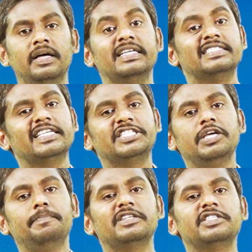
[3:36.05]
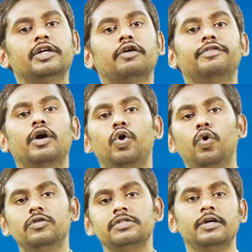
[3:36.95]
60% of the
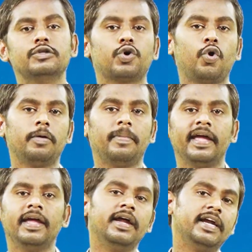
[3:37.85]
goals scored by